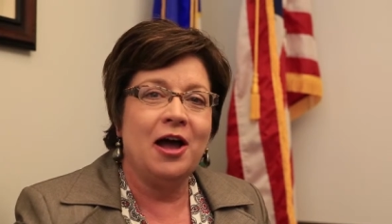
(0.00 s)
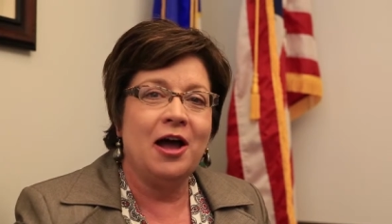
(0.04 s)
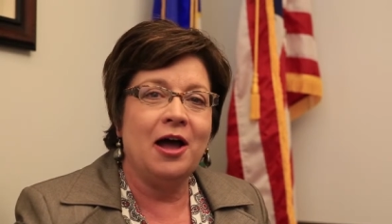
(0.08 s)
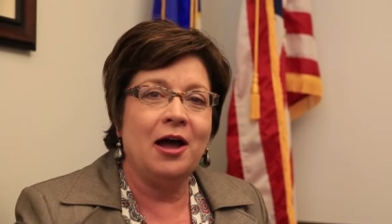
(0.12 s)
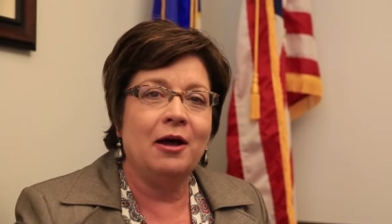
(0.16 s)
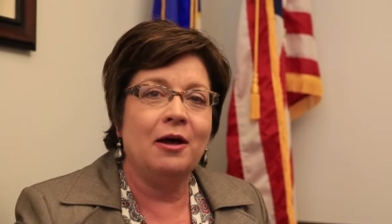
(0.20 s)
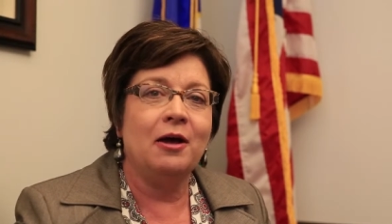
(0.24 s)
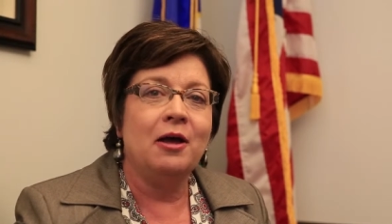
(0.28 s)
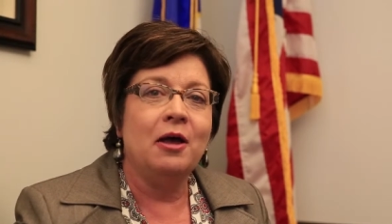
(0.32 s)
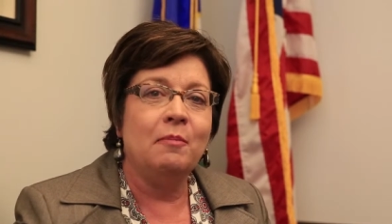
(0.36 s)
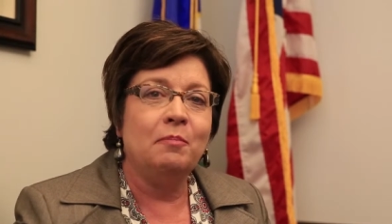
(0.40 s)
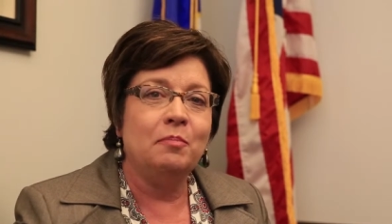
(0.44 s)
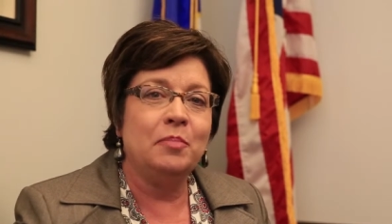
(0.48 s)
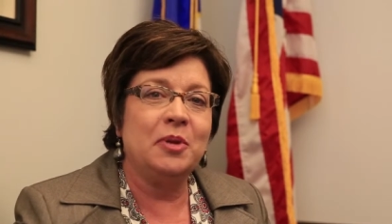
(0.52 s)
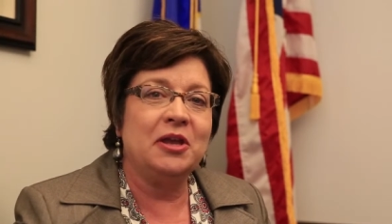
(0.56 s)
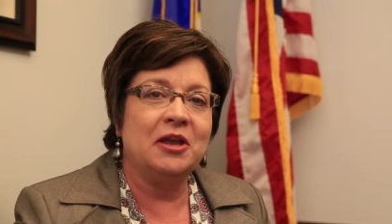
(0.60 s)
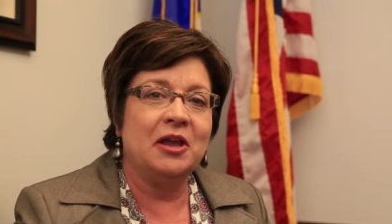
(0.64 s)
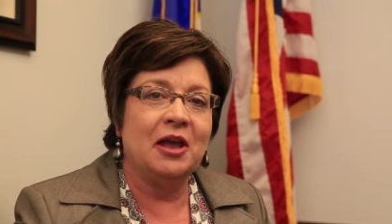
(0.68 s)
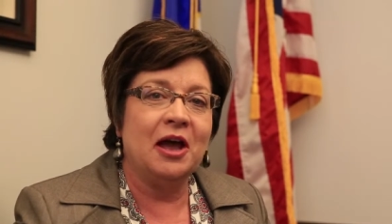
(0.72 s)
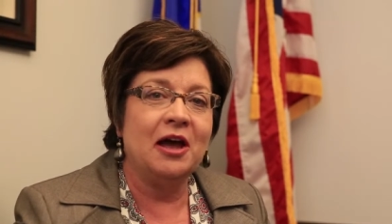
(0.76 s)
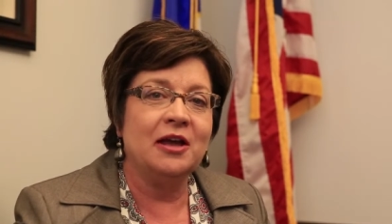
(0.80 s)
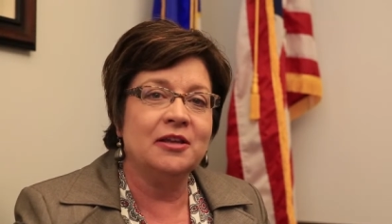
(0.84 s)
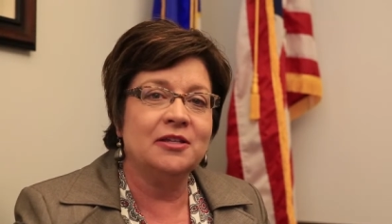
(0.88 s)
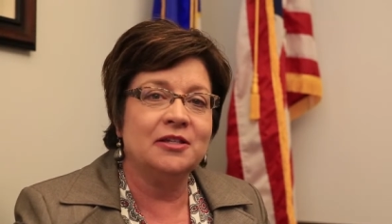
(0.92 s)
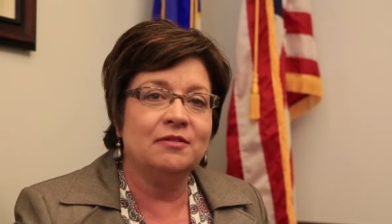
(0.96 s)
uh,
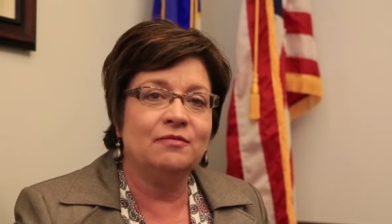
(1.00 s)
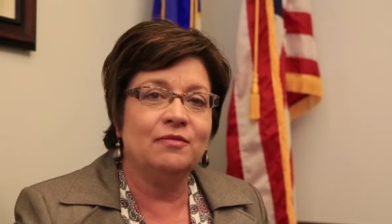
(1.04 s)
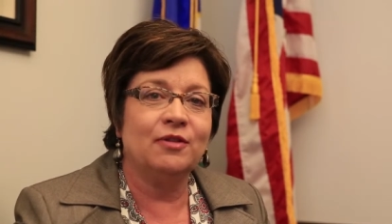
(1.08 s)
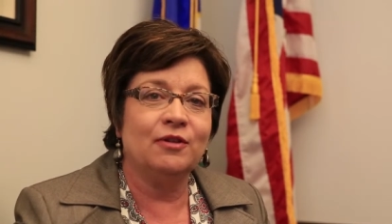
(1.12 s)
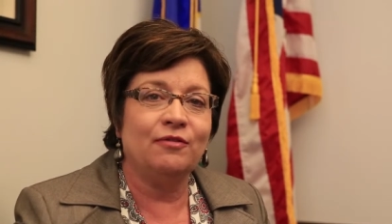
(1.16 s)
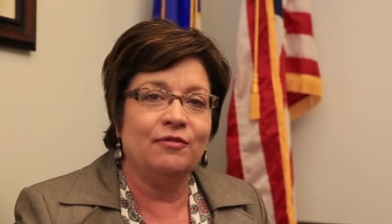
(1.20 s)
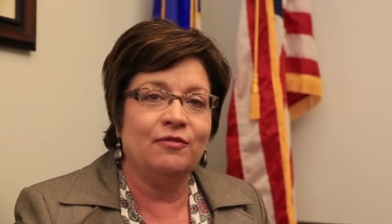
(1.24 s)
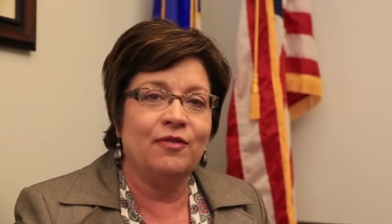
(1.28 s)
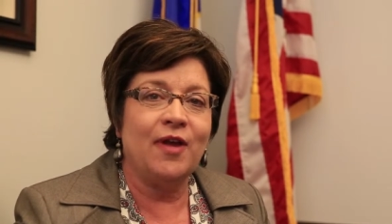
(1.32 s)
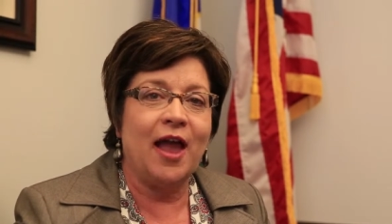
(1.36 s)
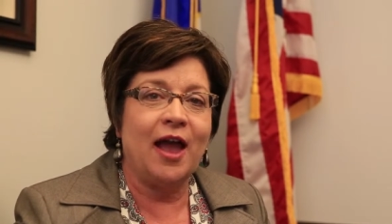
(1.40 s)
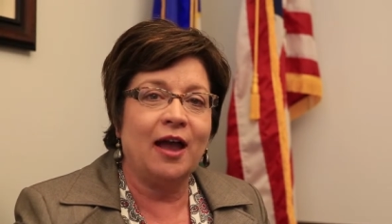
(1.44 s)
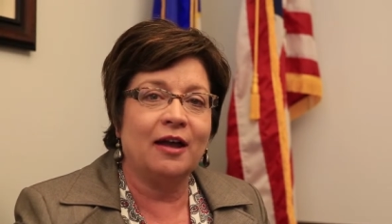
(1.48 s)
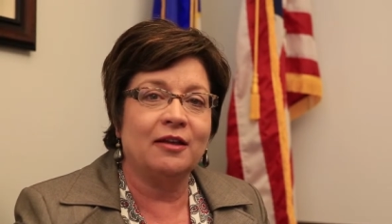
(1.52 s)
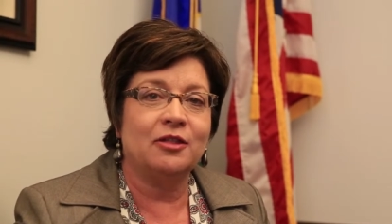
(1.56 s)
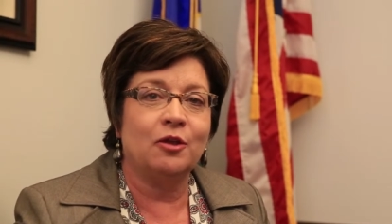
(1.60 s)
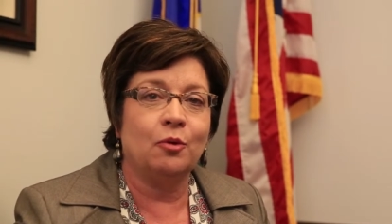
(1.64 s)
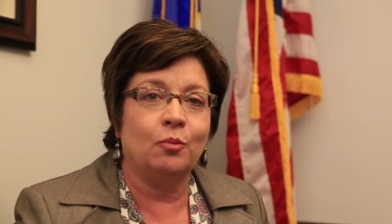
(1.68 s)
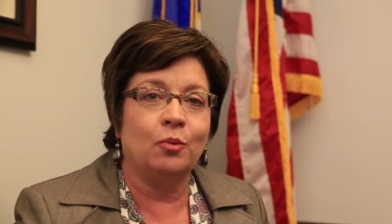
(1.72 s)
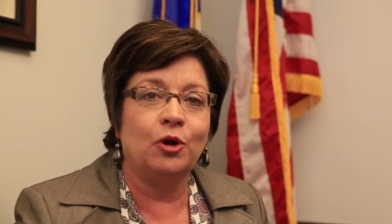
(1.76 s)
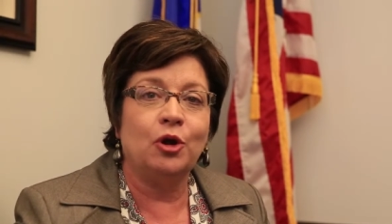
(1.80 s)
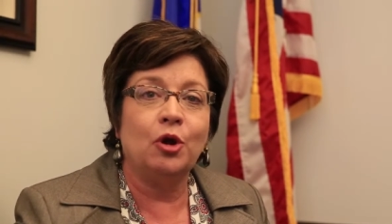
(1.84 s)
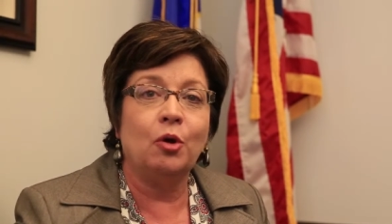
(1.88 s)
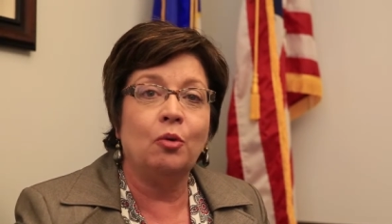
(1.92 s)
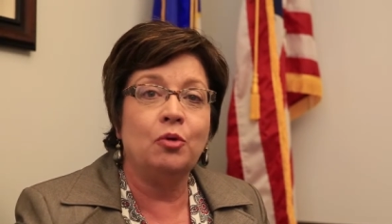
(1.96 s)
because of the fact
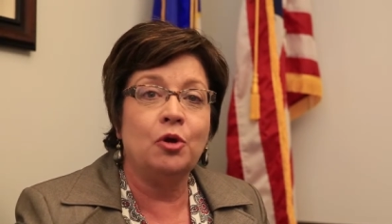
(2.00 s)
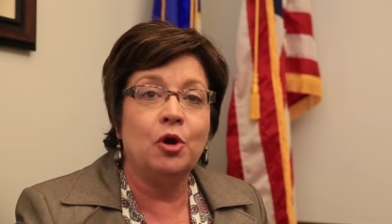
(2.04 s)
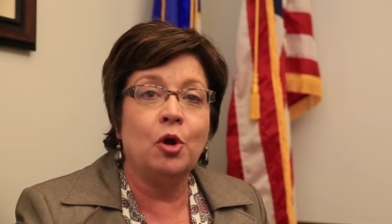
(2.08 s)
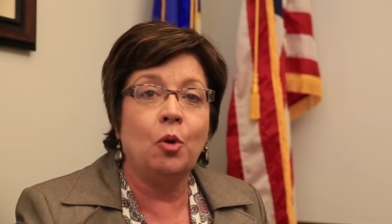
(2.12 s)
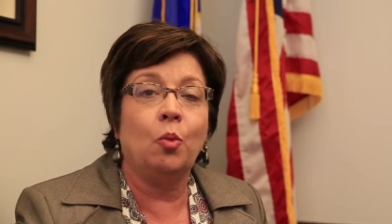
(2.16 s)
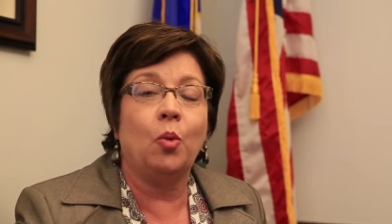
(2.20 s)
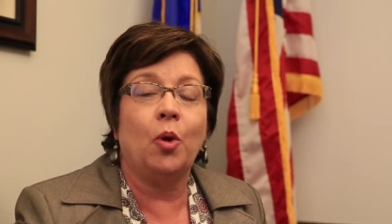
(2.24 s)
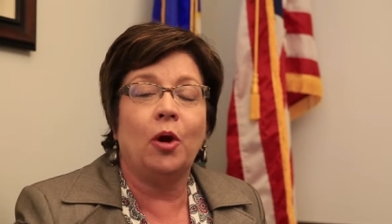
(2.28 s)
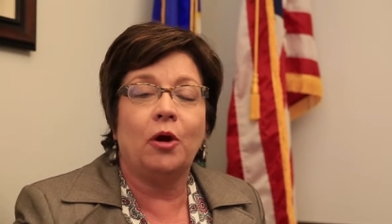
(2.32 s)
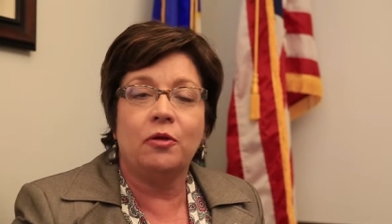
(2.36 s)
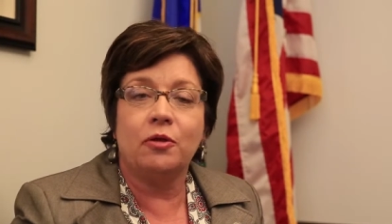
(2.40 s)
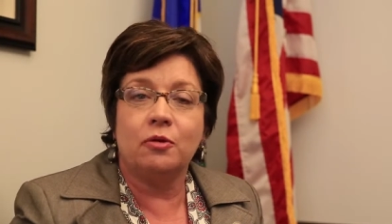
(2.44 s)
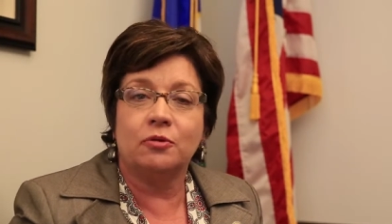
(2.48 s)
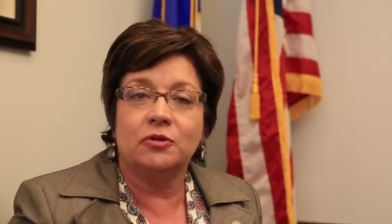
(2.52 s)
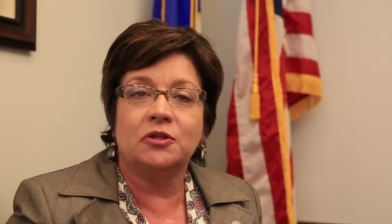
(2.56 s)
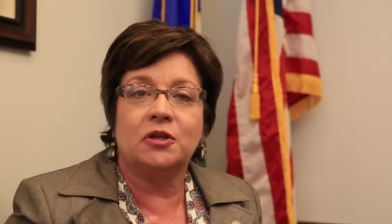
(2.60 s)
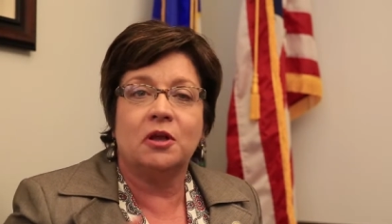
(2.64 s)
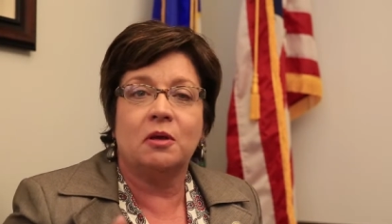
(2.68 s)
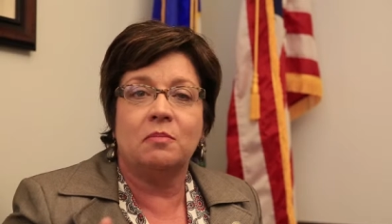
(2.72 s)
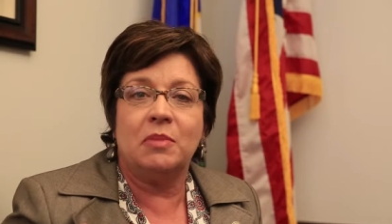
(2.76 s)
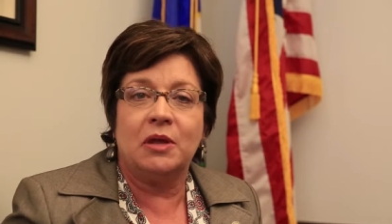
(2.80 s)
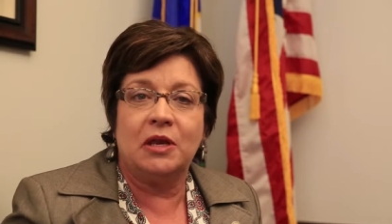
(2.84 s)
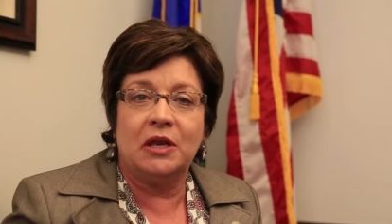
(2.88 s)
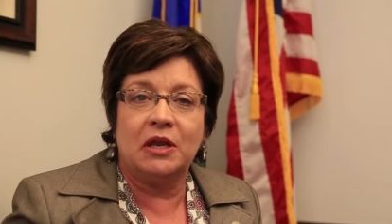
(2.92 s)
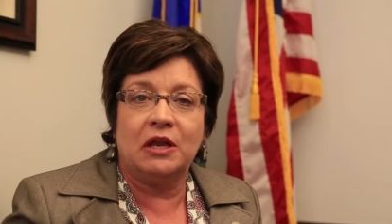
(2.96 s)
that we don't know where those
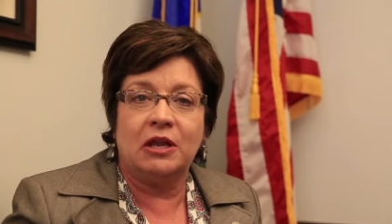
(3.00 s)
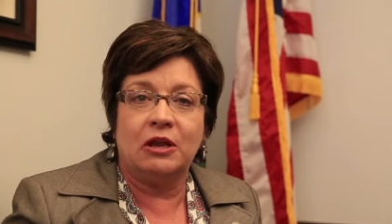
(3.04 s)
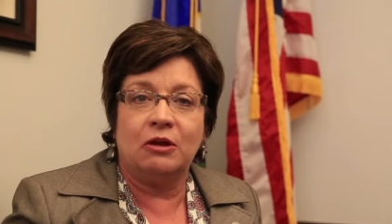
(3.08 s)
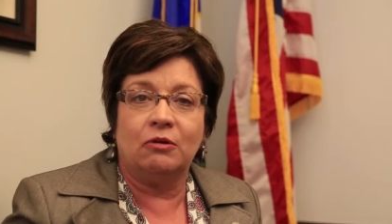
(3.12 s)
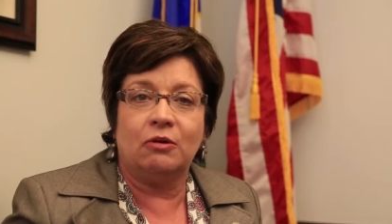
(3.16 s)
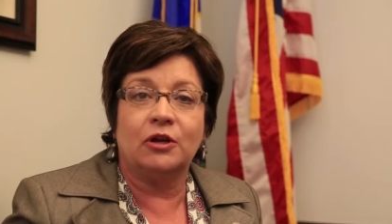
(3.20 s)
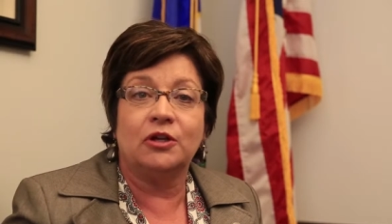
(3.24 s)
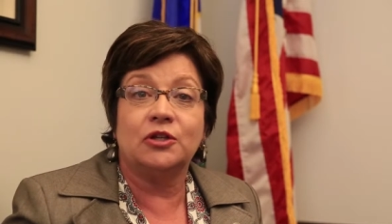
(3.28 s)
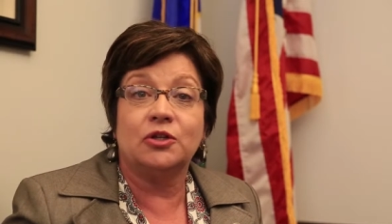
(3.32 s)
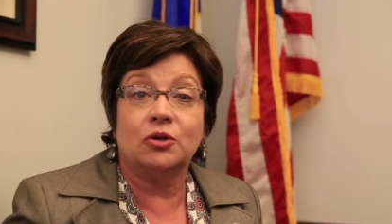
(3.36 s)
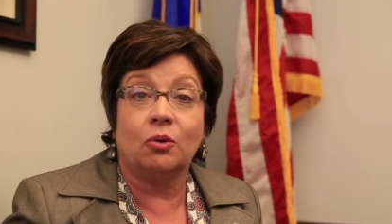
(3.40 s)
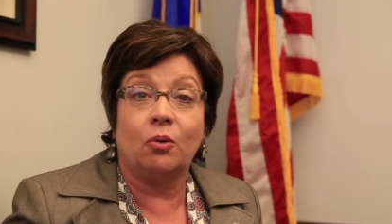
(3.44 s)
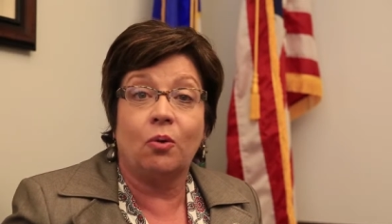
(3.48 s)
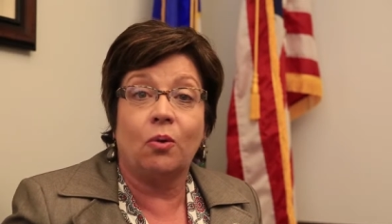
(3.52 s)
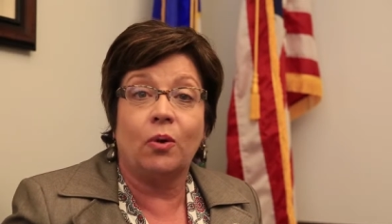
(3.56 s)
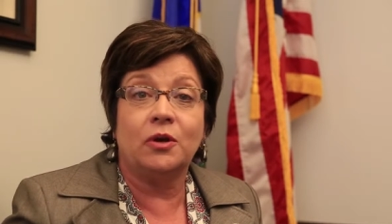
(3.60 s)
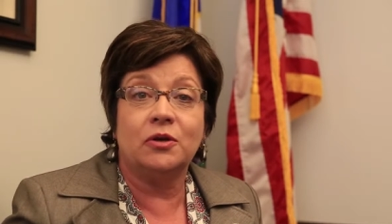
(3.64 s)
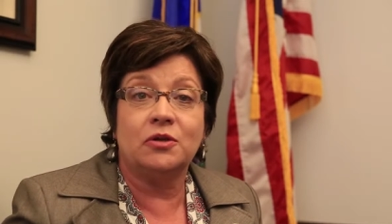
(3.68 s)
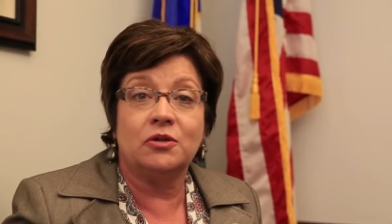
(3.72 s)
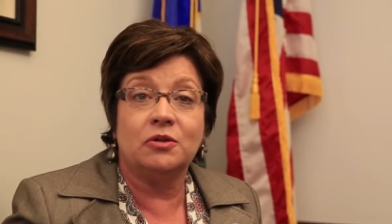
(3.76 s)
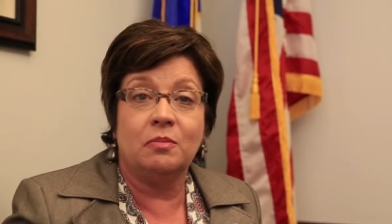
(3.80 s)
committee hearings are going